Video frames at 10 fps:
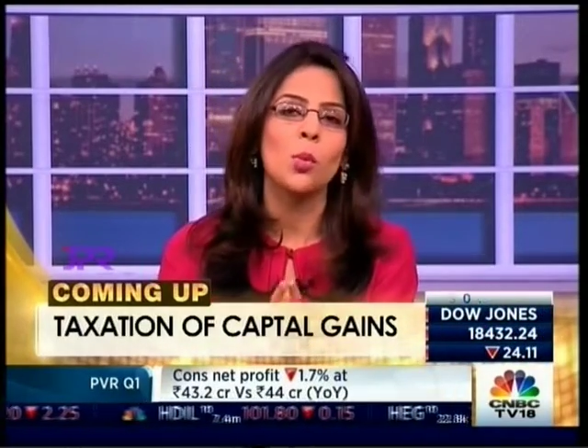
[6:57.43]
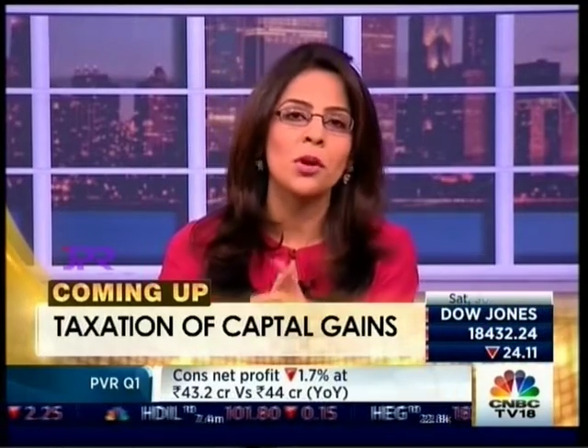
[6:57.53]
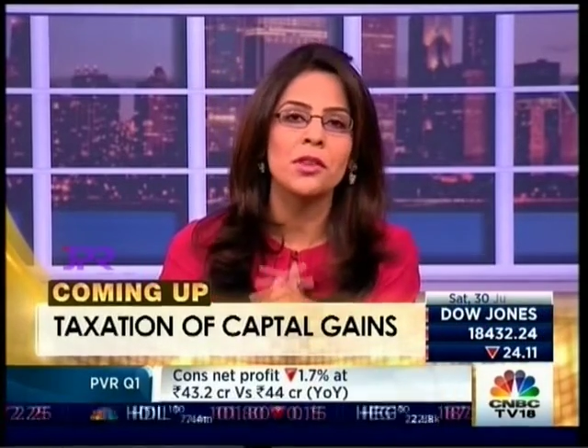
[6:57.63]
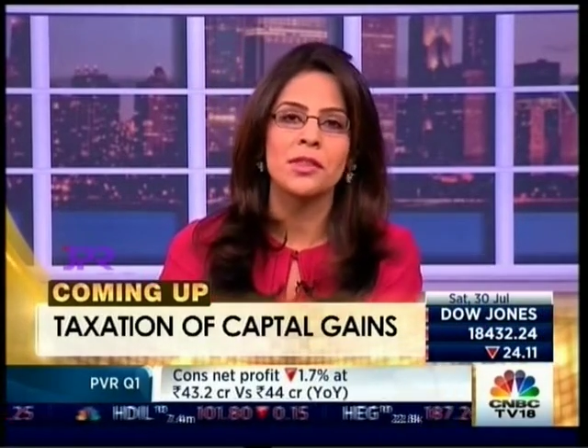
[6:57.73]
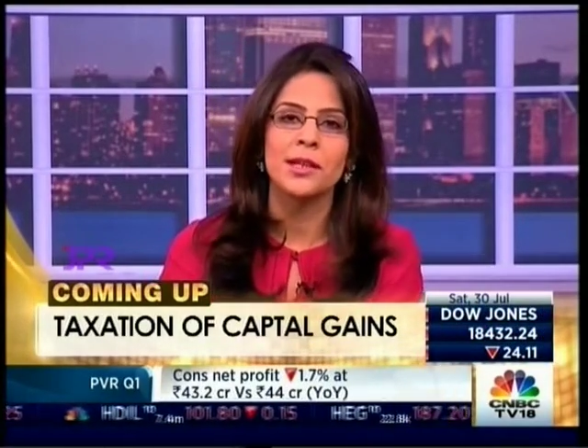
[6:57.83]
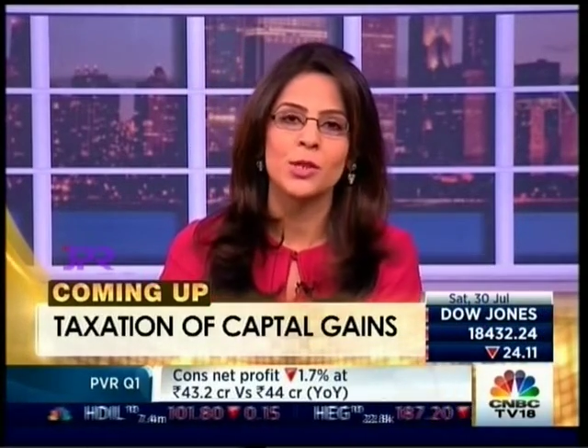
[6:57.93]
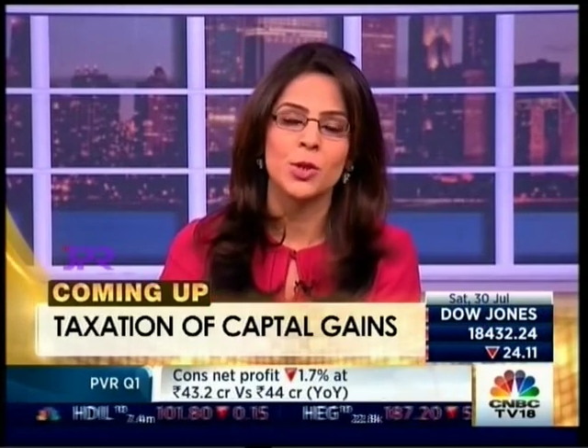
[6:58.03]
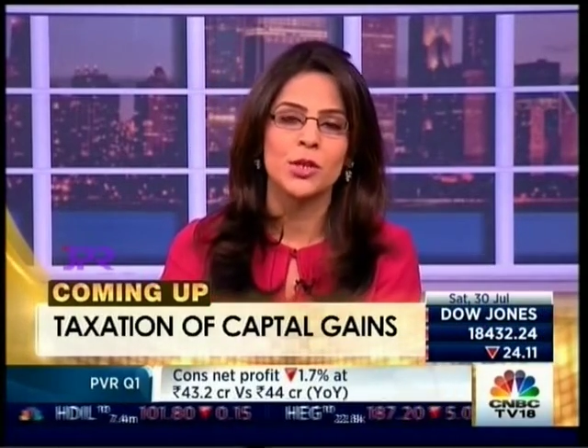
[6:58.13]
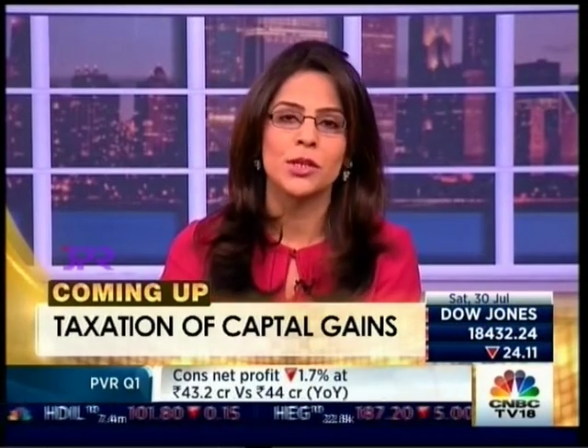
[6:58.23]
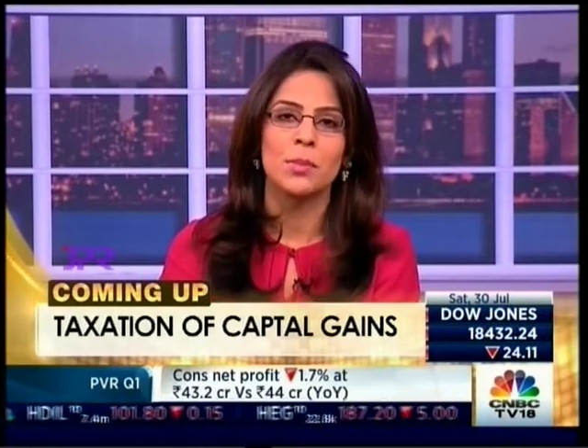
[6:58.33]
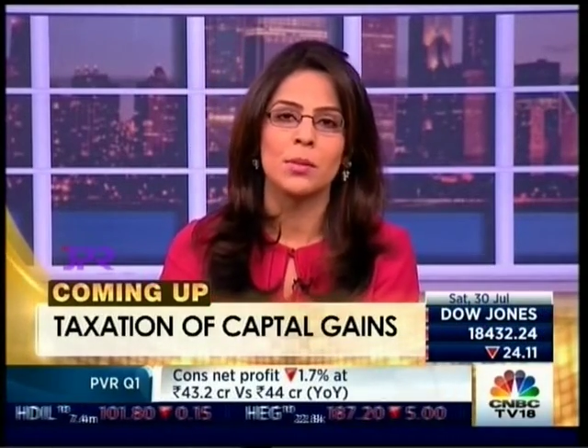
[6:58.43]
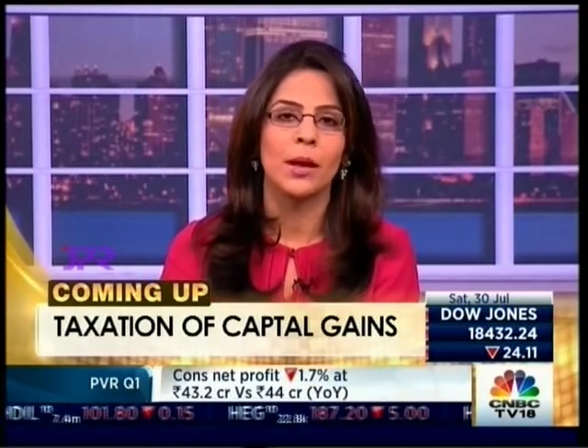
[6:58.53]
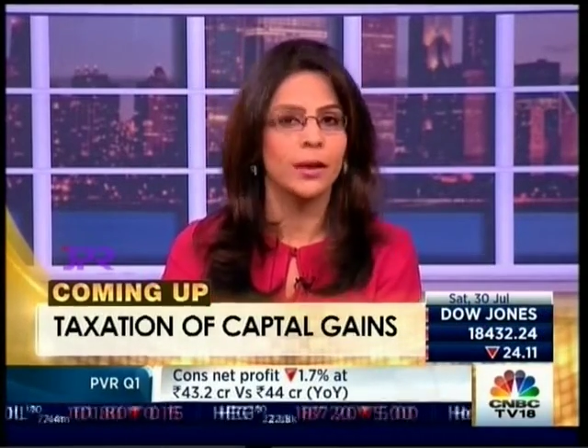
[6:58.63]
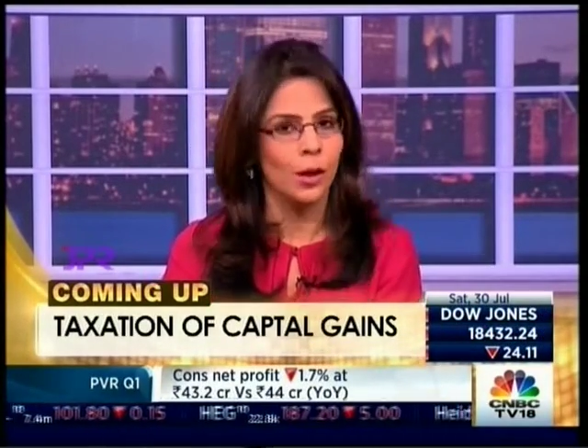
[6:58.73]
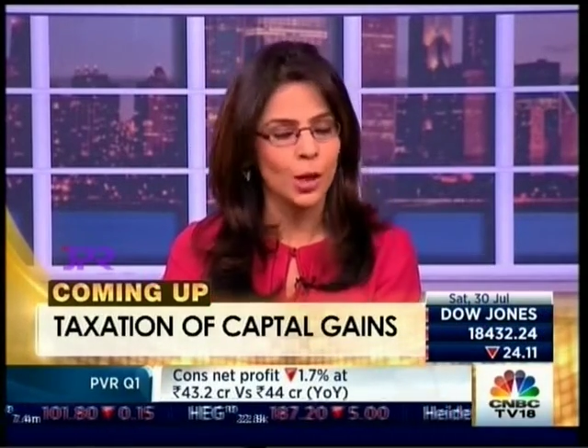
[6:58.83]
what are the things you need to keep in
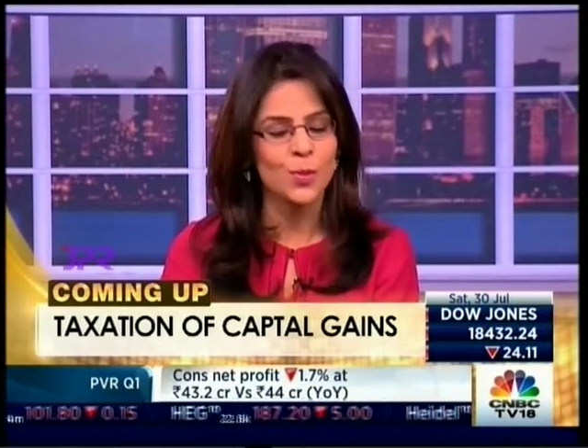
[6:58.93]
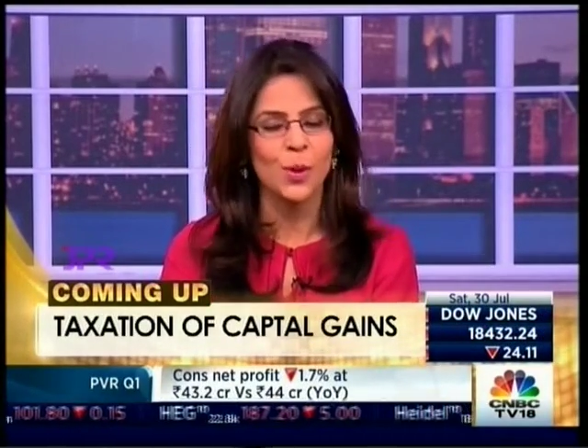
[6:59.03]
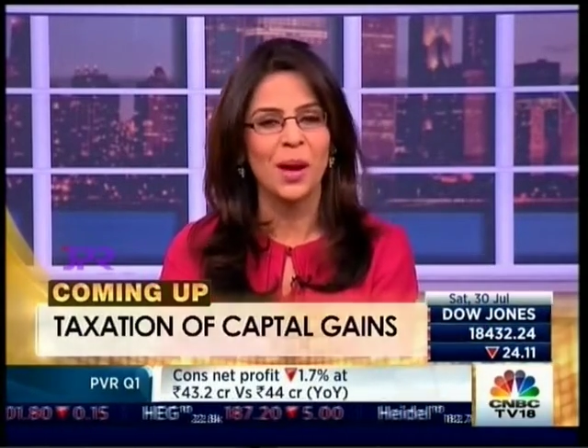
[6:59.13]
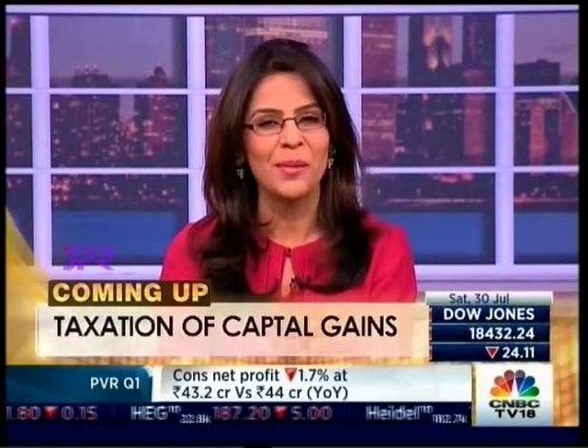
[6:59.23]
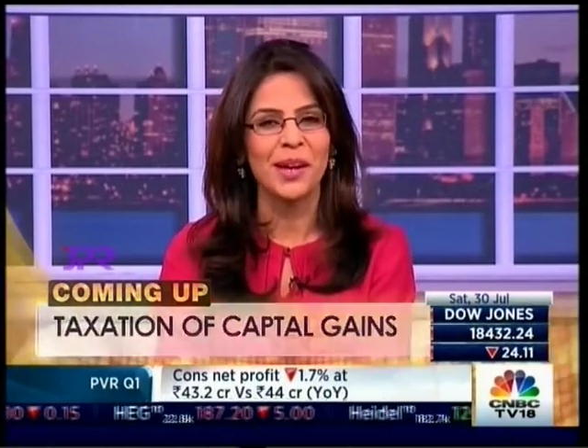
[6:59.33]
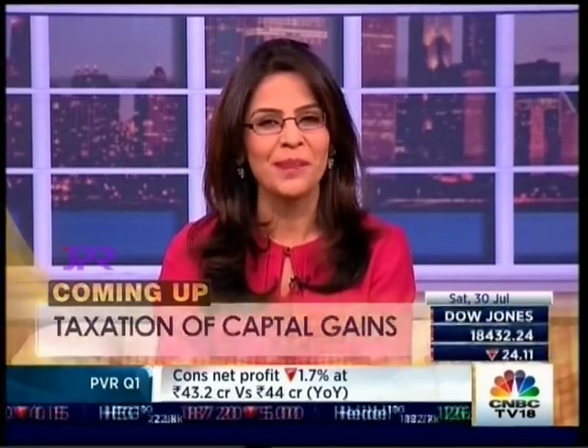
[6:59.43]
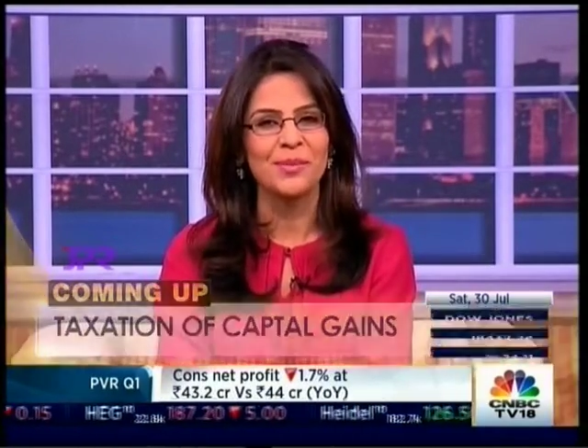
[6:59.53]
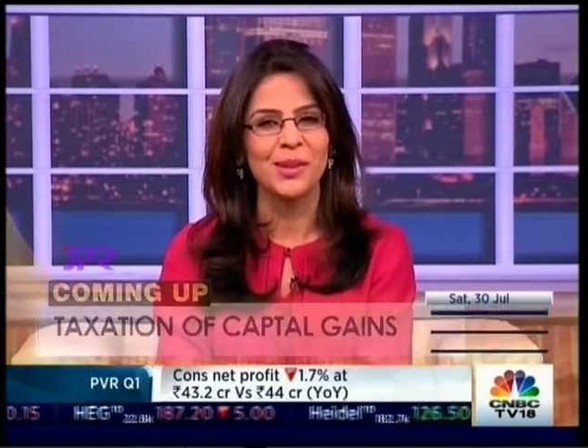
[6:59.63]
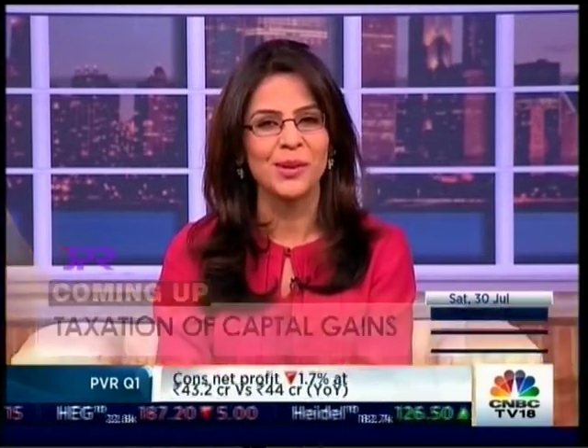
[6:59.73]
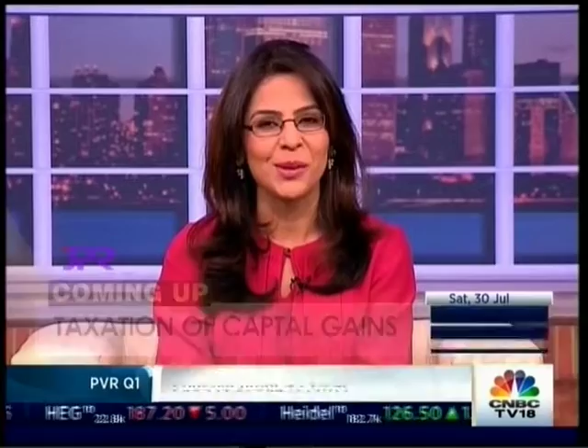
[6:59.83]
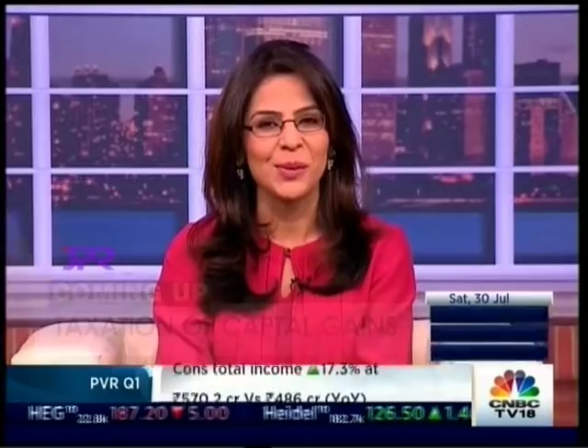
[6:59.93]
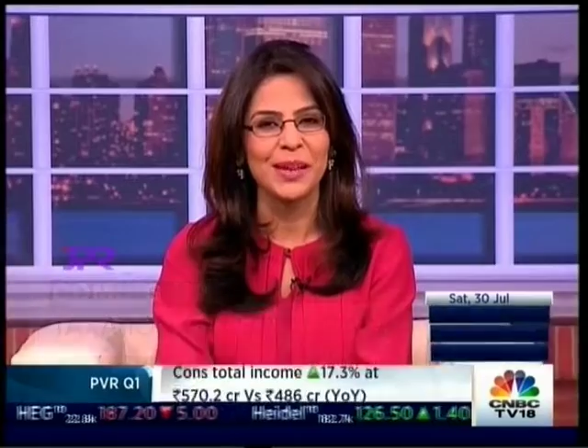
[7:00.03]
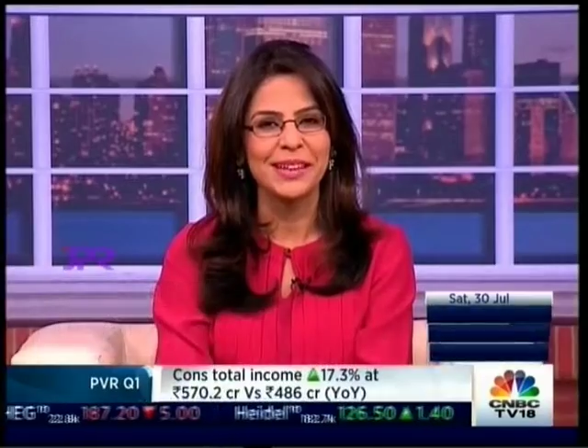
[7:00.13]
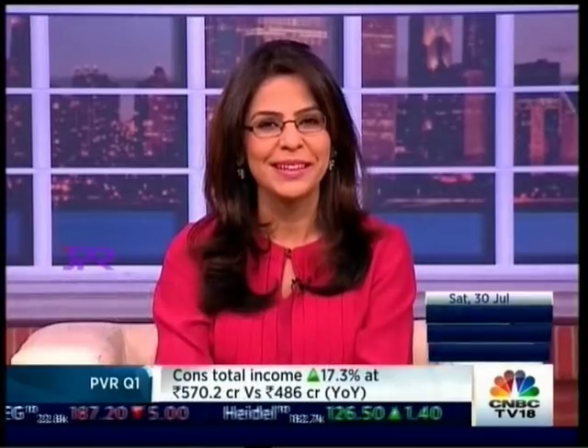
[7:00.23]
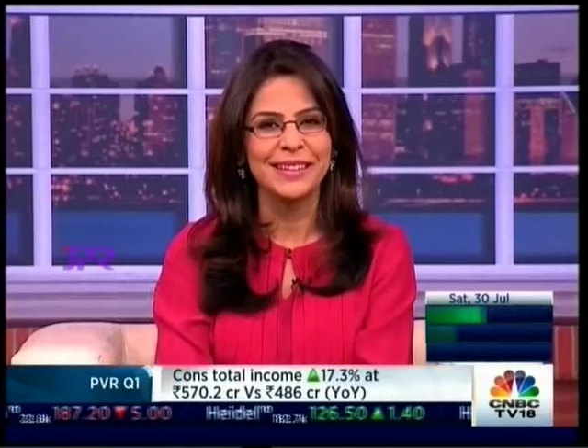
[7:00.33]
mind? Lots more coming up. Don't go away.